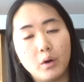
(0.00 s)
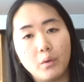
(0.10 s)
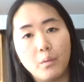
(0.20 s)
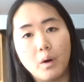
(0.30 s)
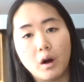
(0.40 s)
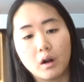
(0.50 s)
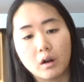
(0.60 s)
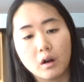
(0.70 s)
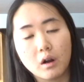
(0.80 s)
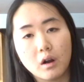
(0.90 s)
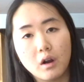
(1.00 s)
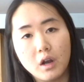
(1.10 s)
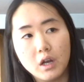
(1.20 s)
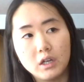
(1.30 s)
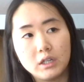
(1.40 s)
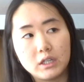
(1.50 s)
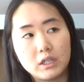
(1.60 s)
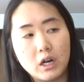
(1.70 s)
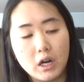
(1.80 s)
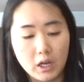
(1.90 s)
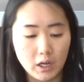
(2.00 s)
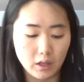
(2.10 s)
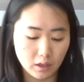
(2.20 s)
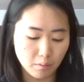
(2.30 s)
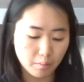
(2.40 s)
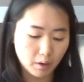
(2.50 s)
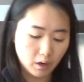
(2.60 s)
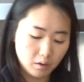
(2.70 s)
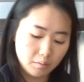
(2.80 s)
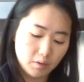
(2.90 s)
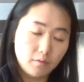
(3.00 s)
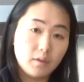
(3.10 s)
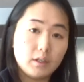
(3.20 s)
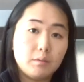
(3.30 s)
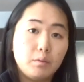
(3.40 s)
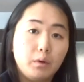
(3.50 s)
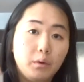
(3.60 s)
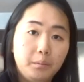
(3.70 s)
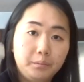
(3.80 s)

water does not hit the bottom of this bowl